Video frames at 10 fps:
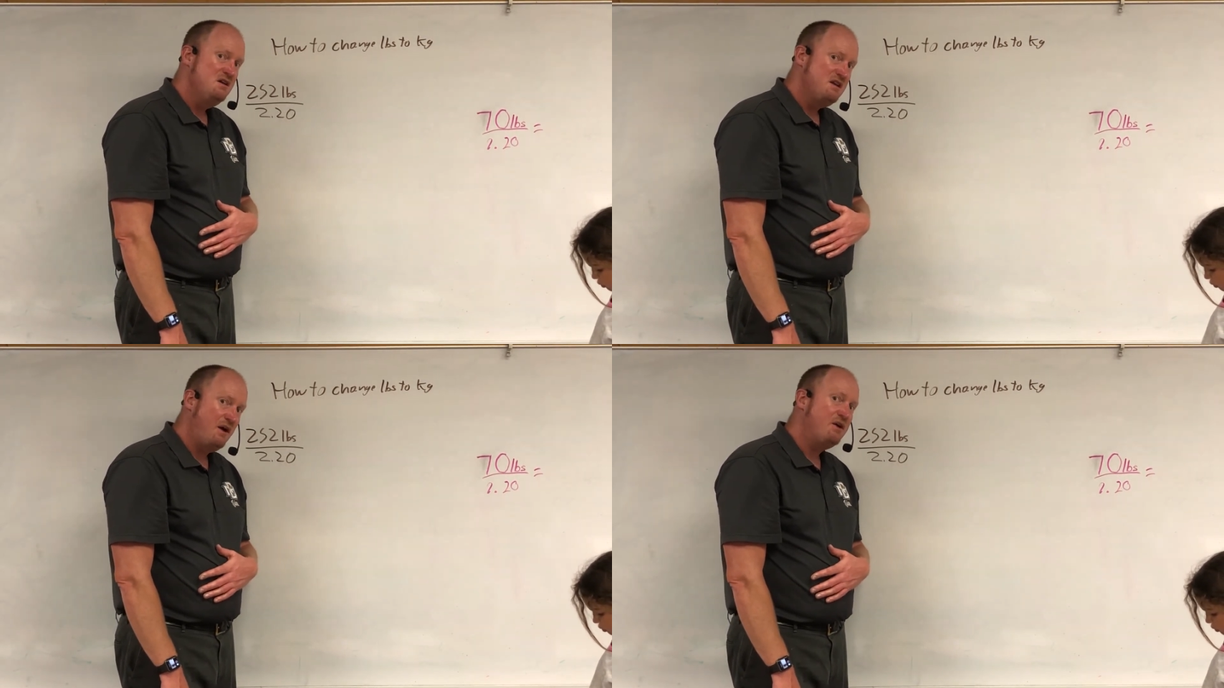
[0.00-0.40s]

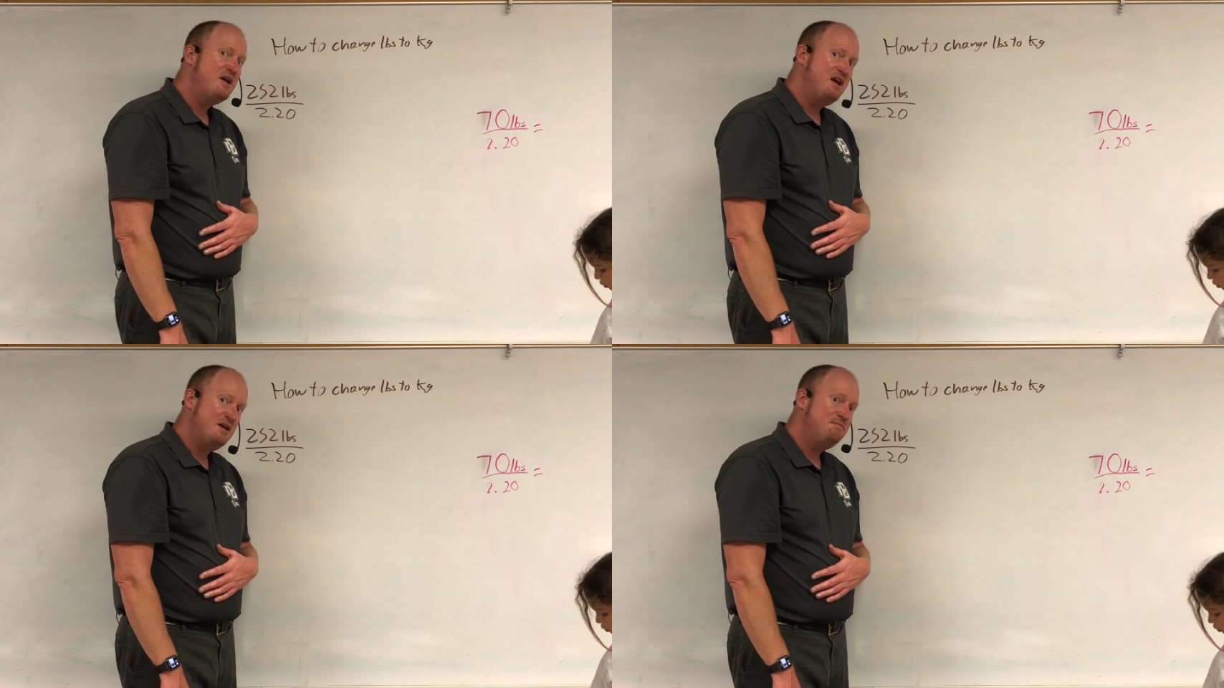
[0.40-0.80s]
Now
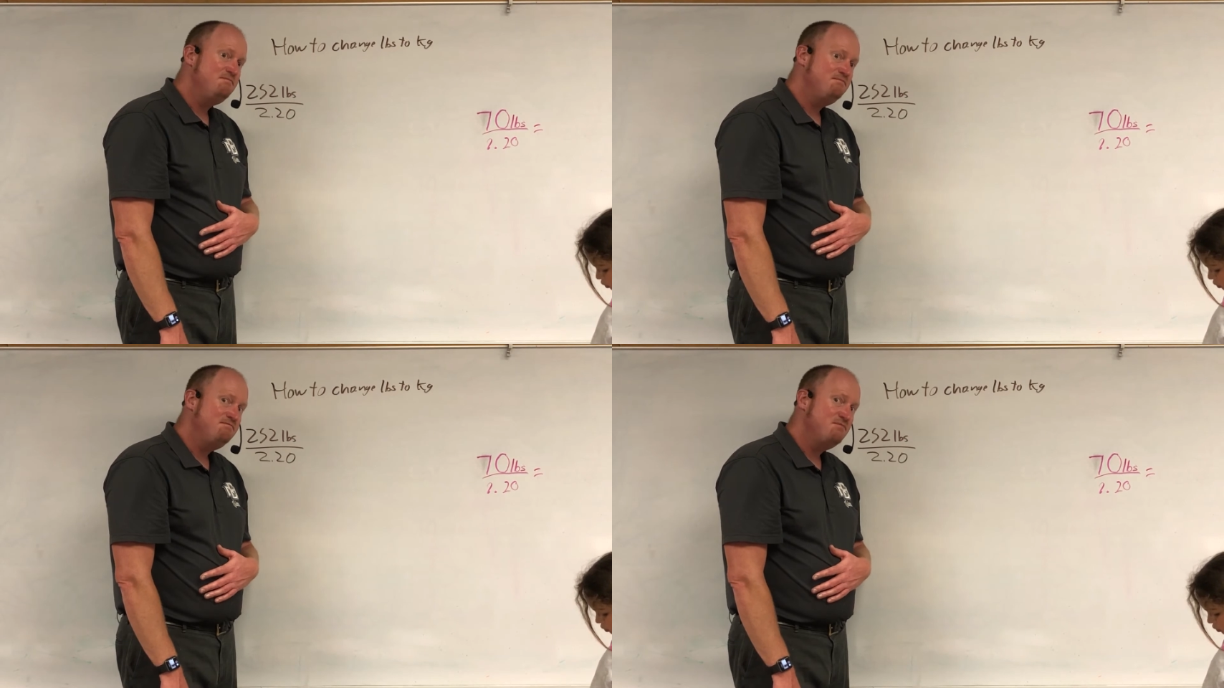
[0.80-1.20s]
again,
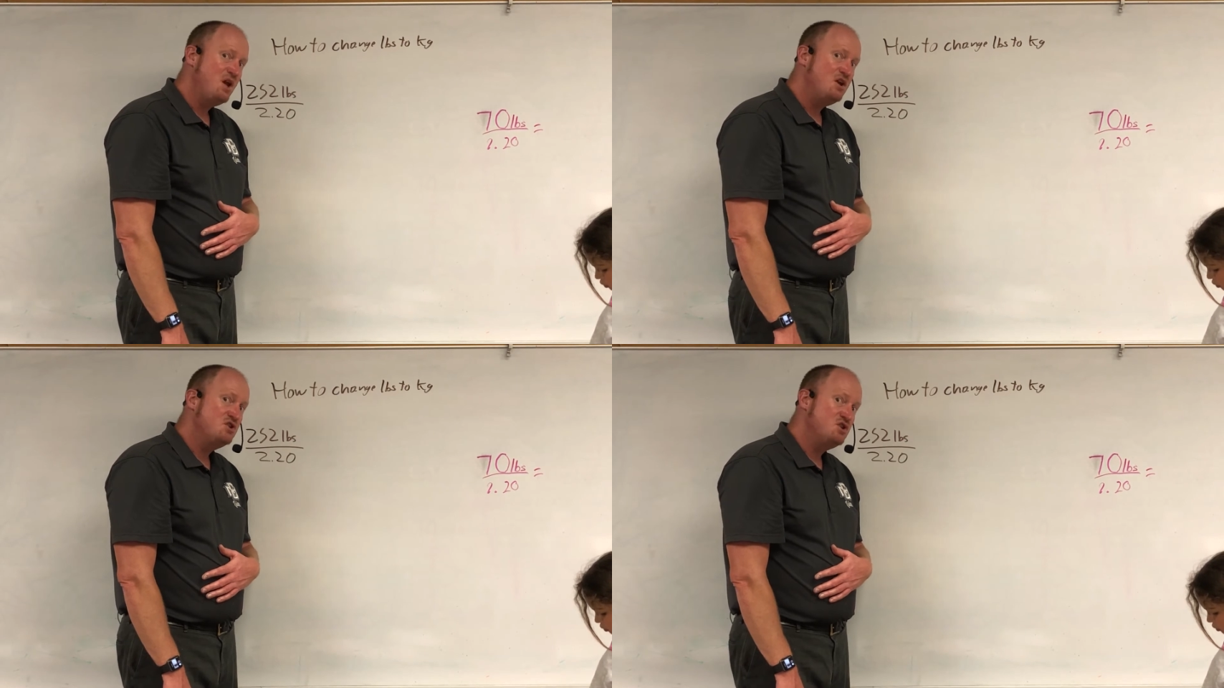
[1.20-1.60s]

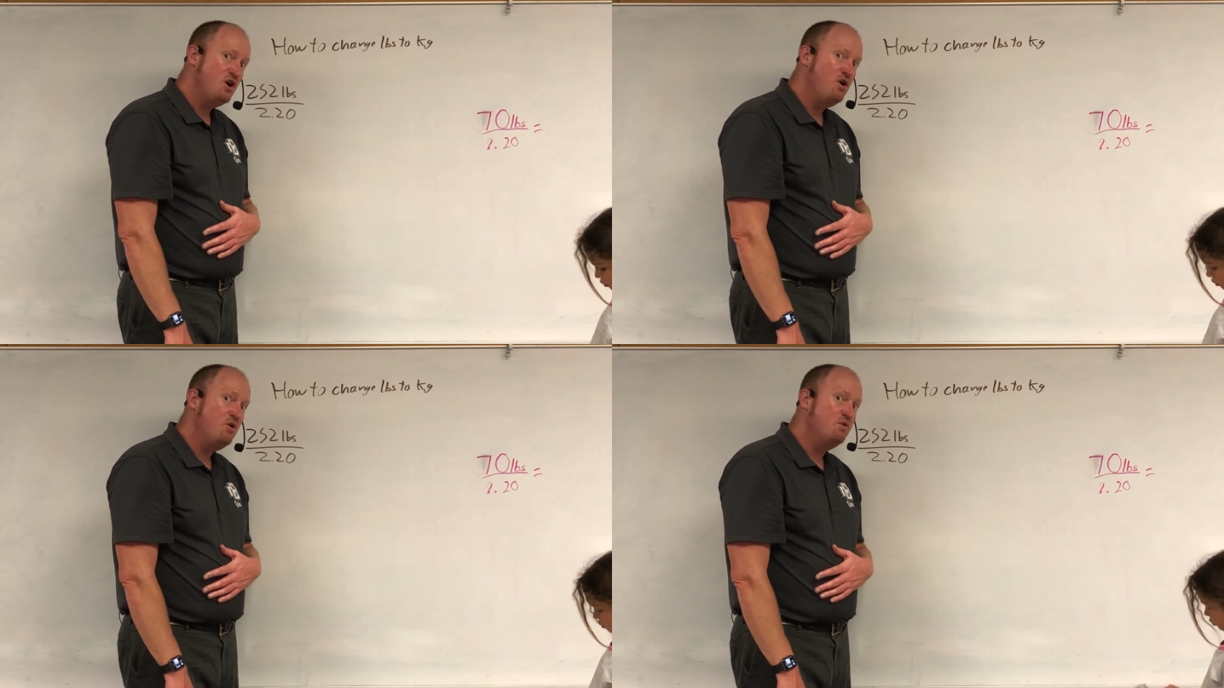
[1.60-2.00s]

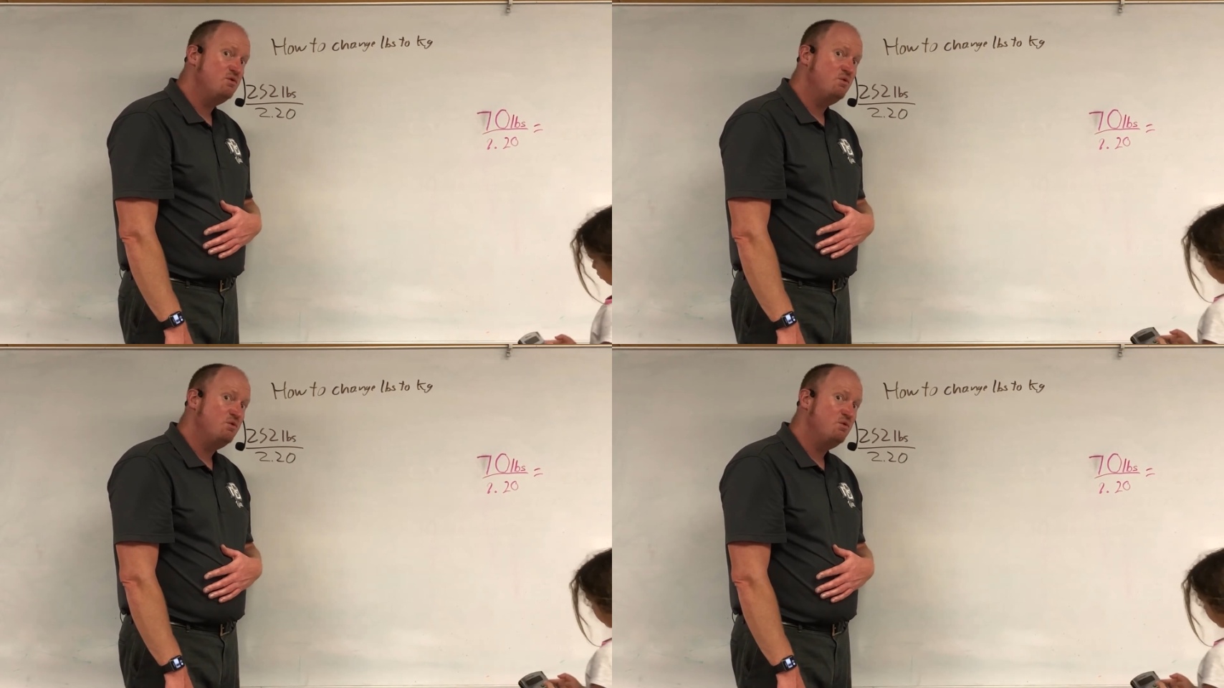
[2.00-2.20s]
don't